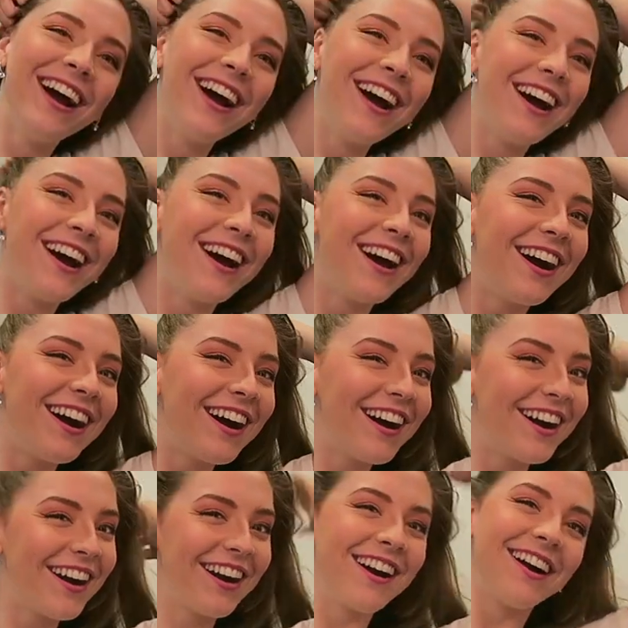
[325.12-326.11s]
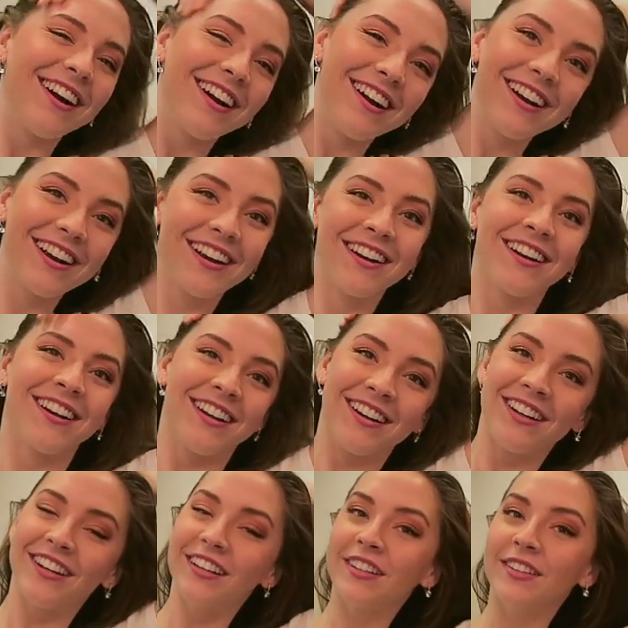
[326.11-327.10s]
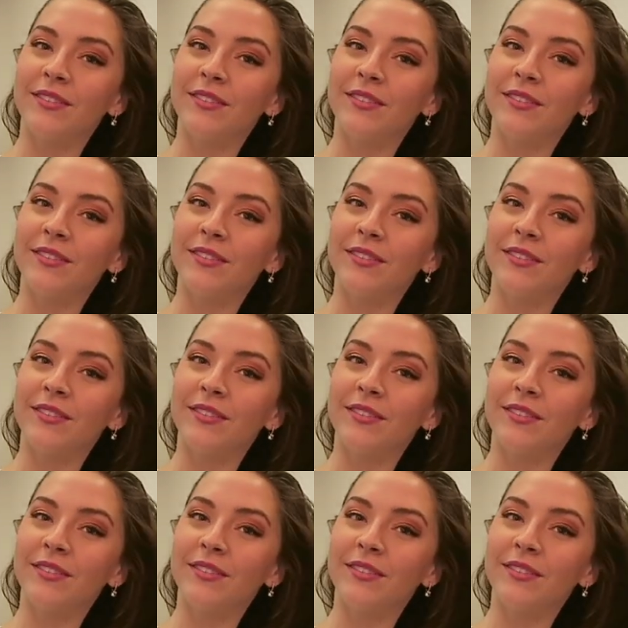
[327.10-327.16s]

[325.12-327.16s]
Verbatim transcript: really uneven. Do I give fuck?